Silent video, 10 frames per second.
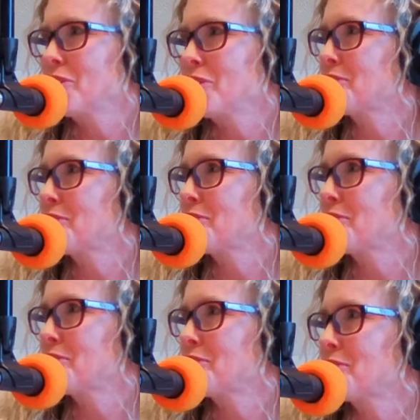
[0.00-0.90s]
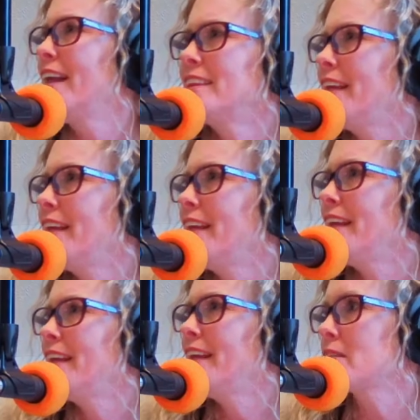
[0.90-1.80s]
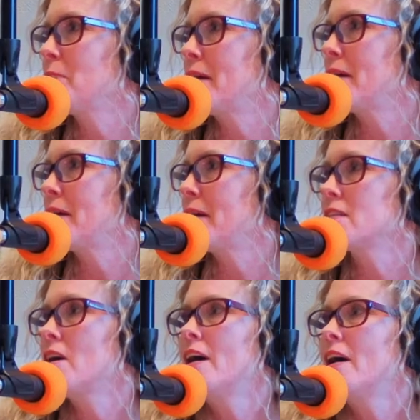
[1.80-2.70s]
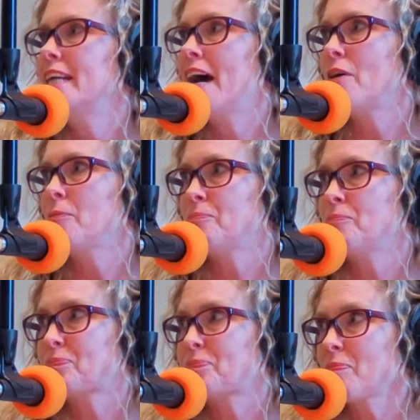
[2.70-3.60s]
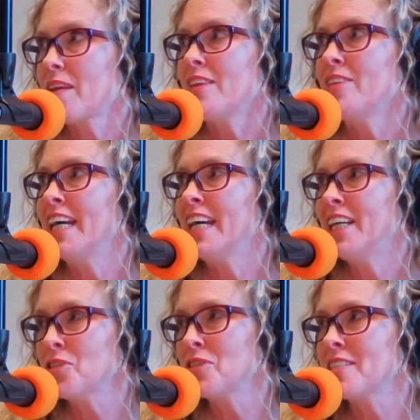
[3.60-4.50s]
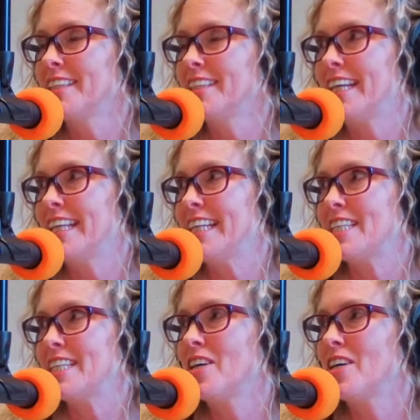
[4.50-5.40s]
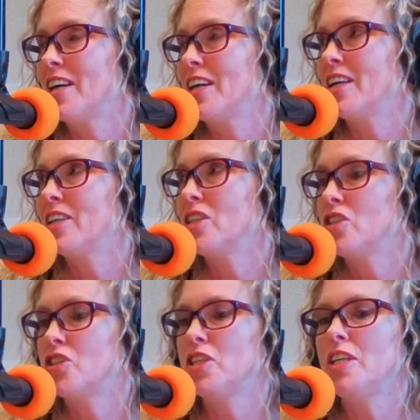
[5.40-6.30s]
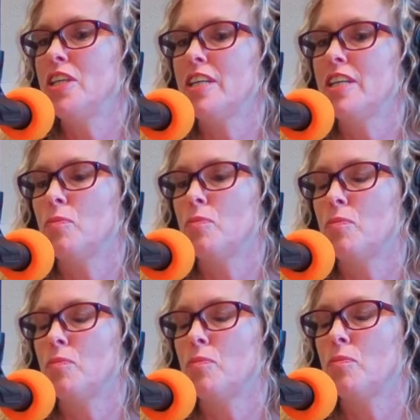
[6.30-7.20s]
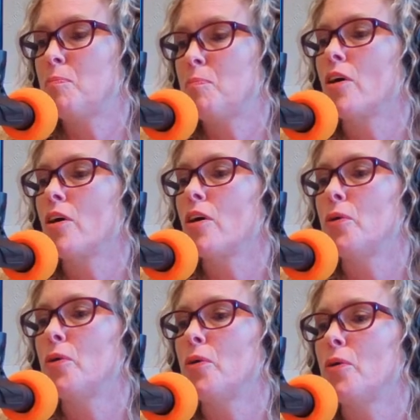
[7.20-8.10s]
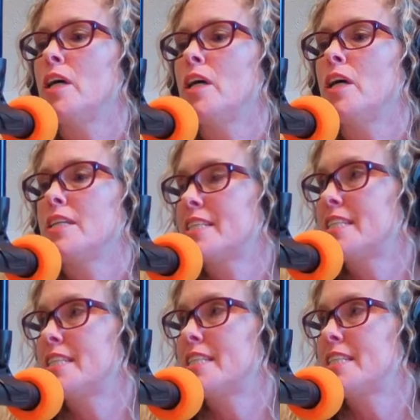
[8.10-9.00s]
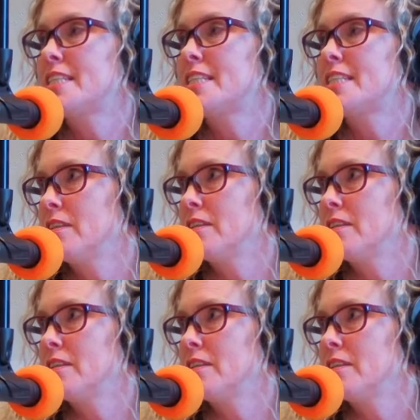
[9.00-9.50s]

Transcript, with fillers: her shirt? Like that part doesn't make sense. Now, because the interesting thing is, she had borrowed Steve's